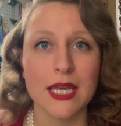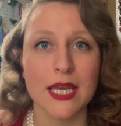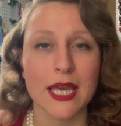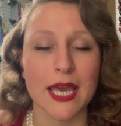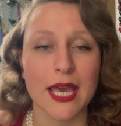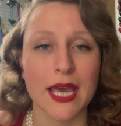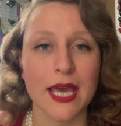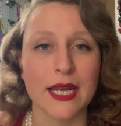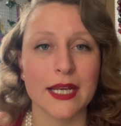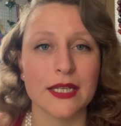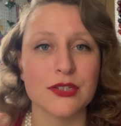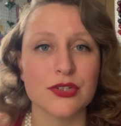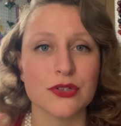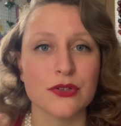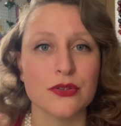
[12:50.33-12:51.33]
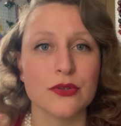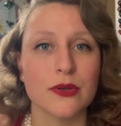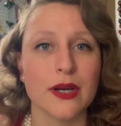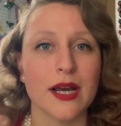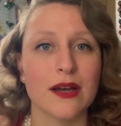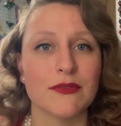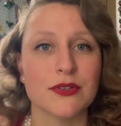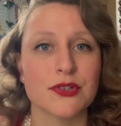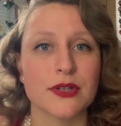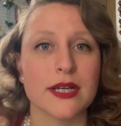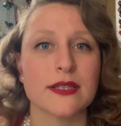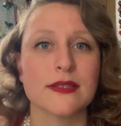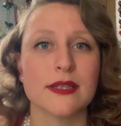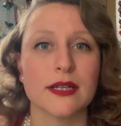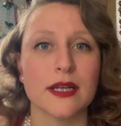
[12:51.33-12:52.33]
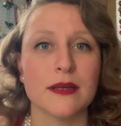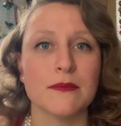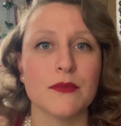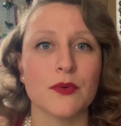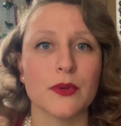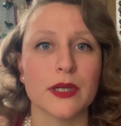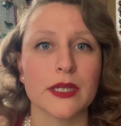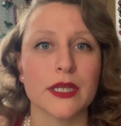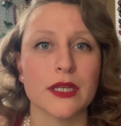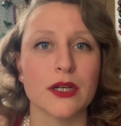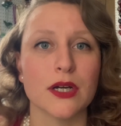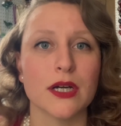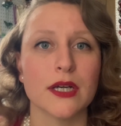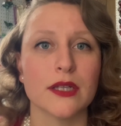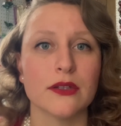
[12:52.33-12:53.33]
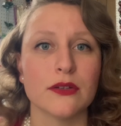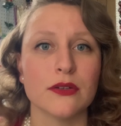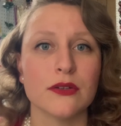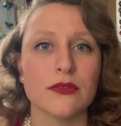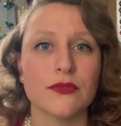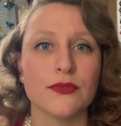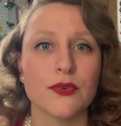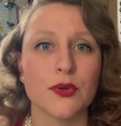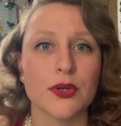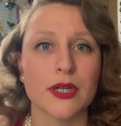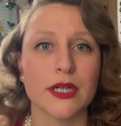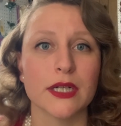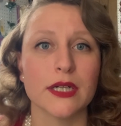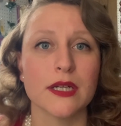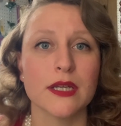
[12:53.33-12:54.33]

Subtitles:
And I do have a dress that I'm working on for